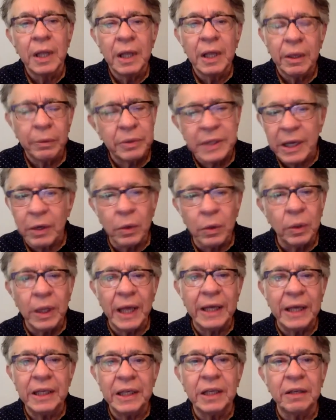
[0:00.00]
It was that whole
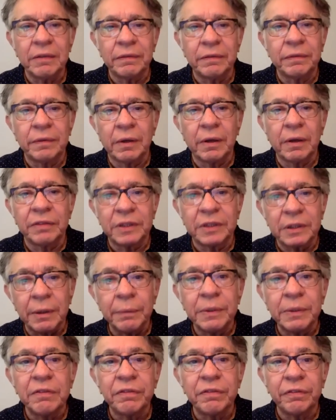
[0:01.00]
idea of
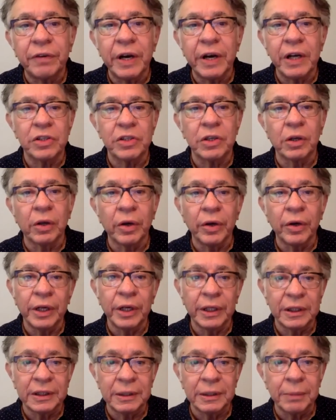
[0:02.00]
something fresh,
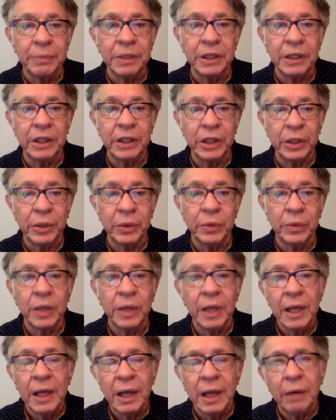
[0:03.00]
learning something new.
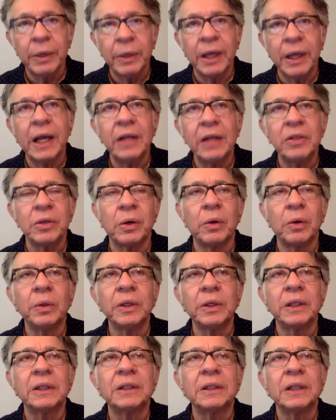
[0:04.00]
And when I got to
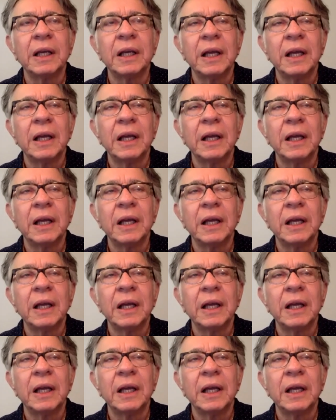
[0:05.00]
Otis,